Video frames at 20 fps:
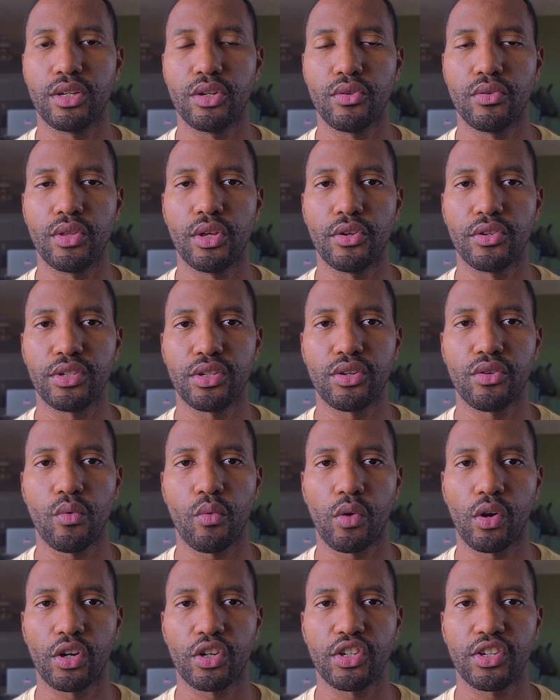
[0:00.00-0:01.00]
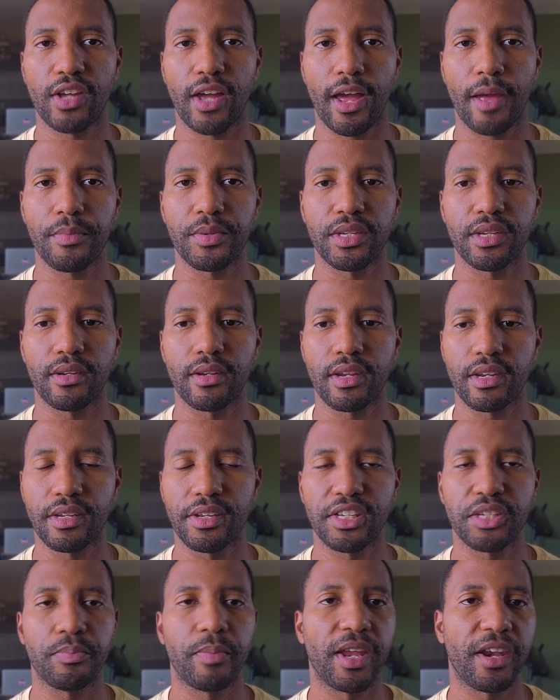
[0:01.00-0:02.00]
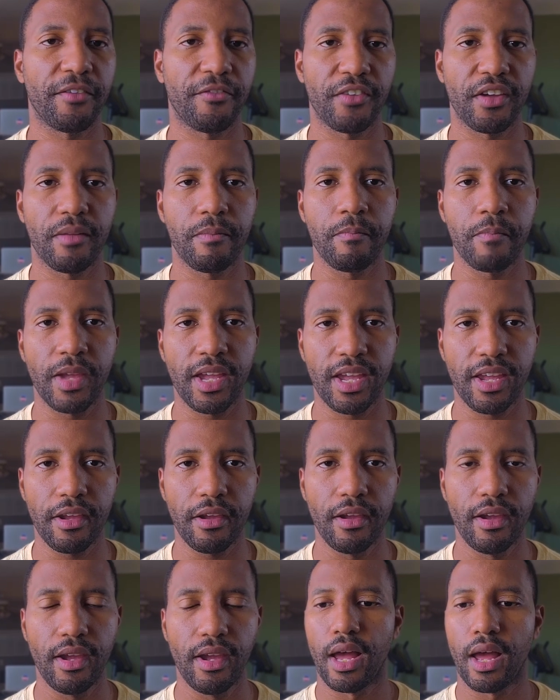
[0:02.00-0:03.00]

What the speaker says: do those two workshops. It does benefit me.